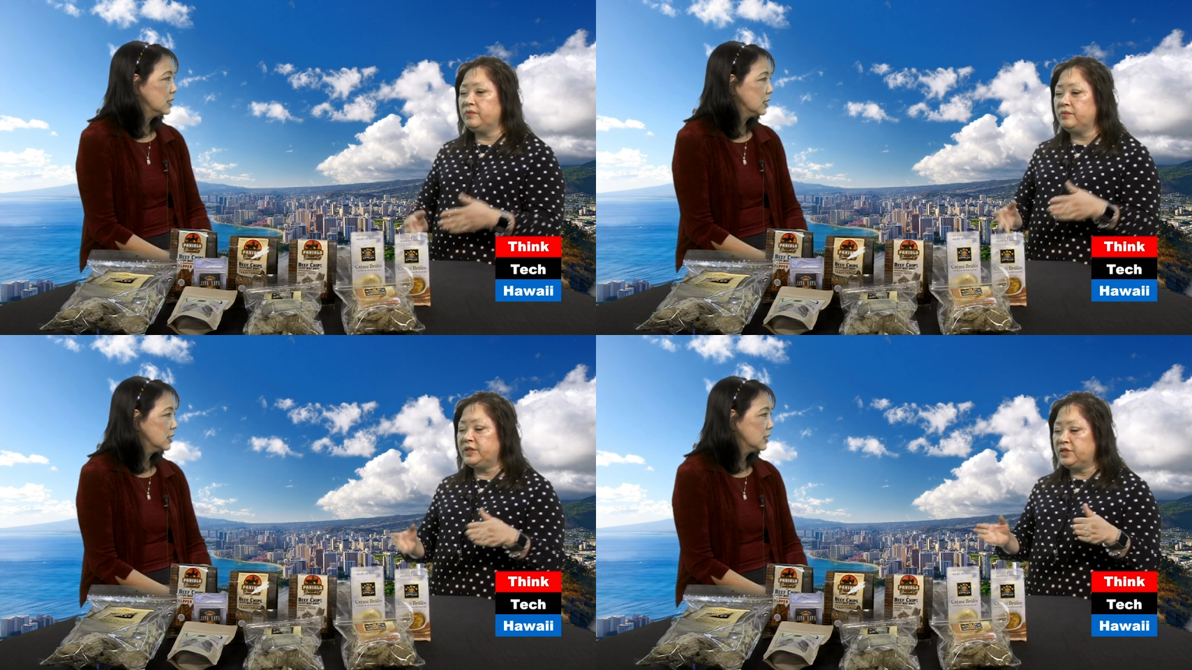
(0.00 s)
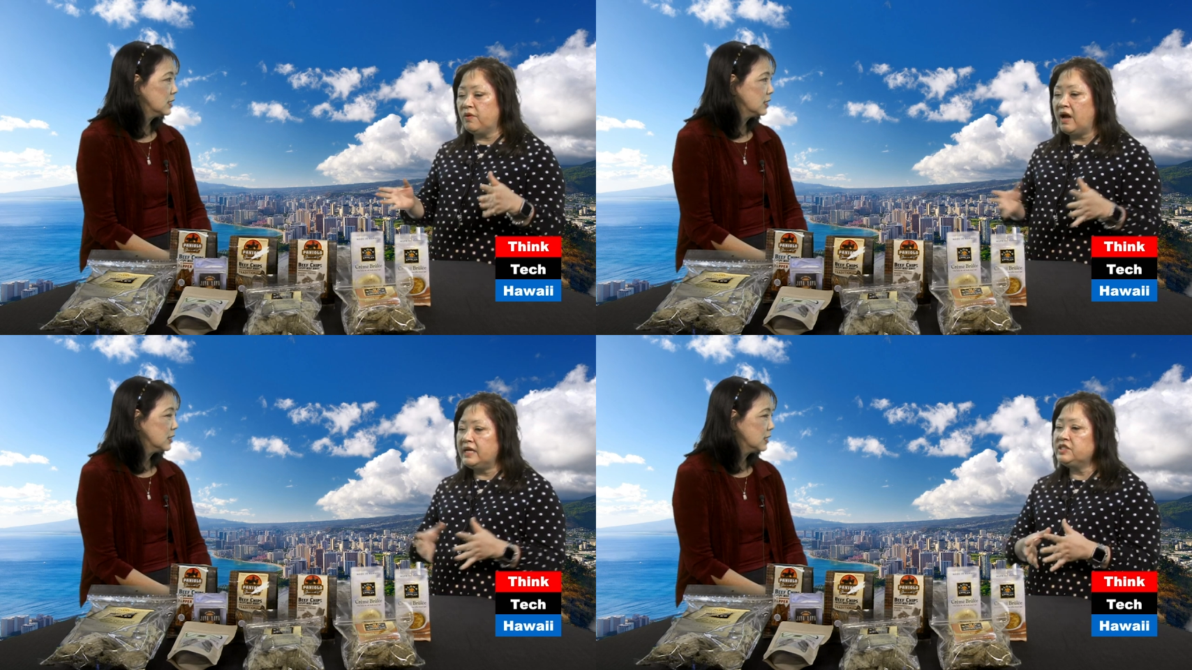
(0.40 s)
Speaker 1: we
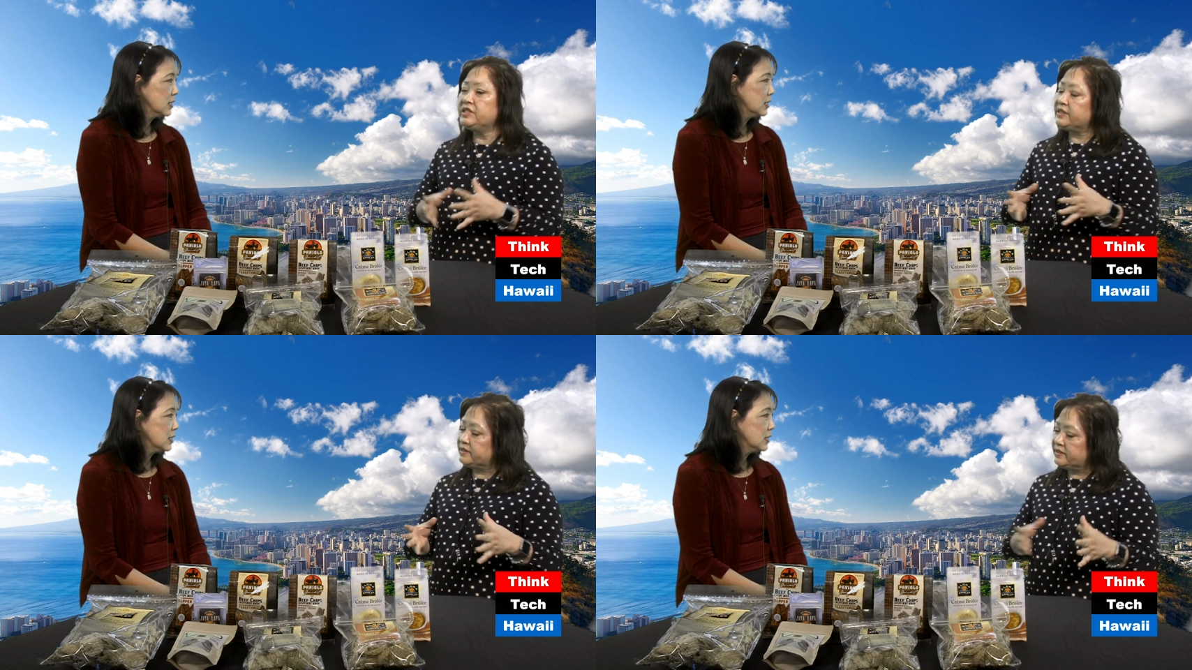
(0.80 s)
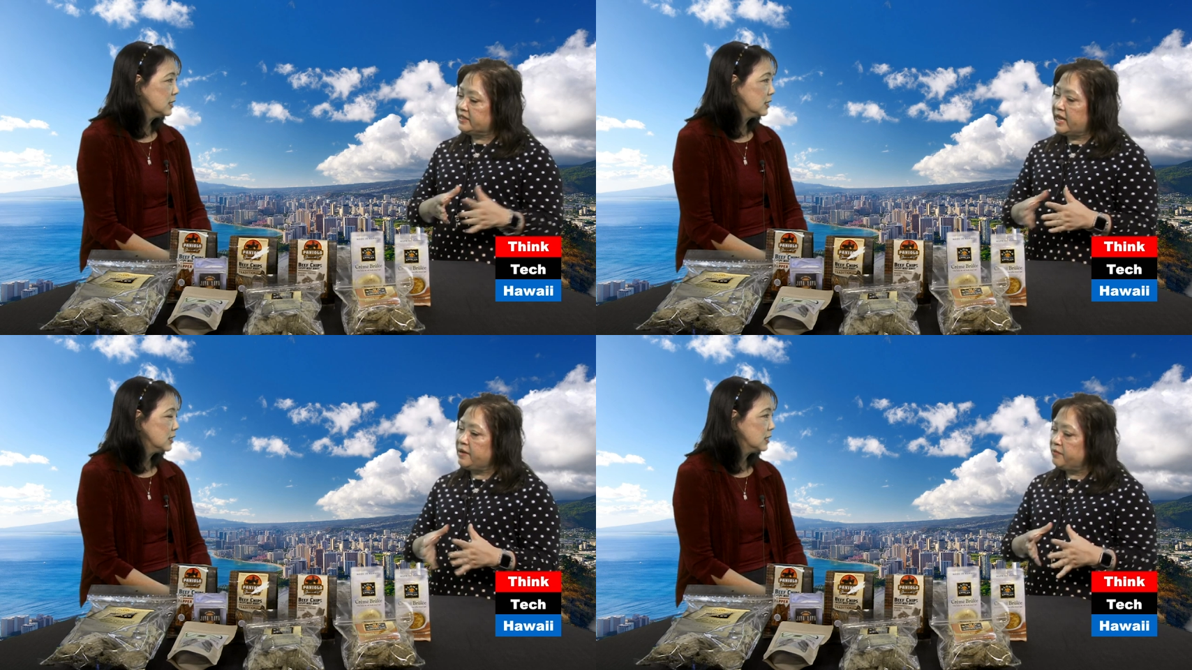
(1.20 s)
tried to
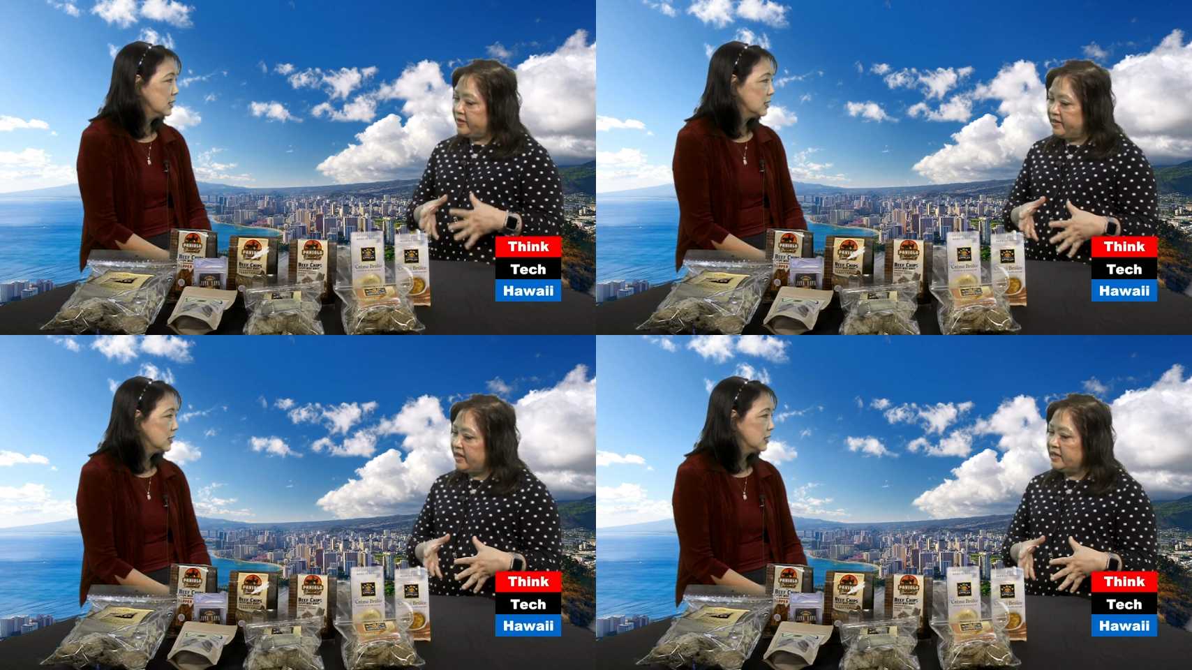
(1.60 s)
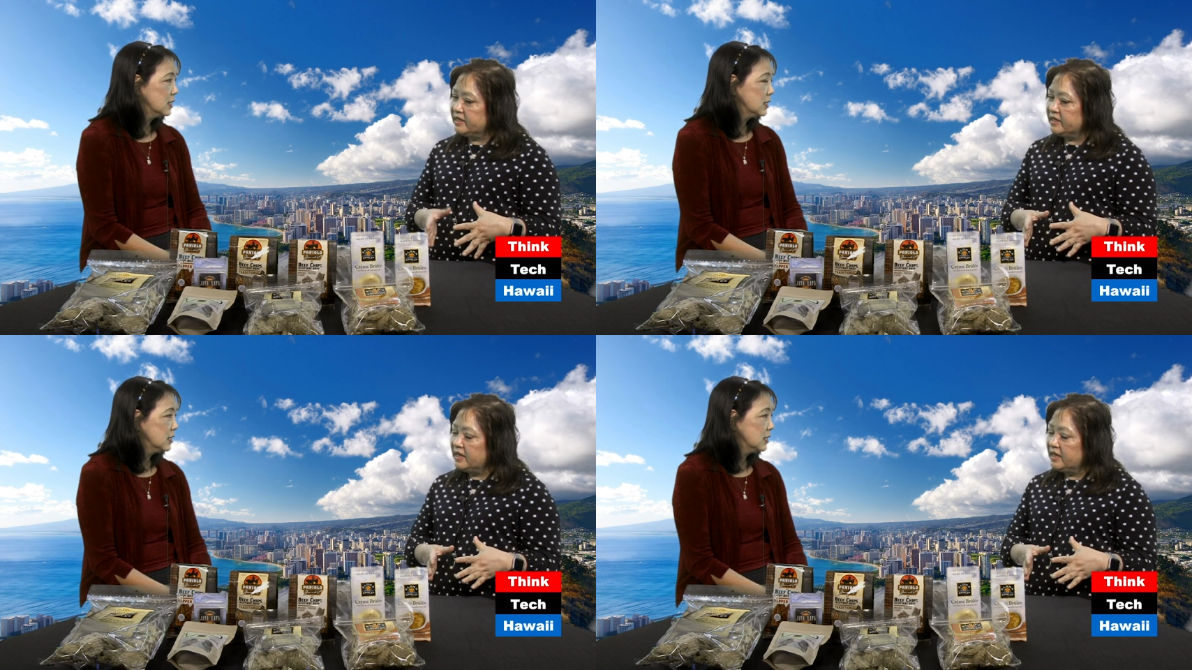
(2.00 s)
stay with it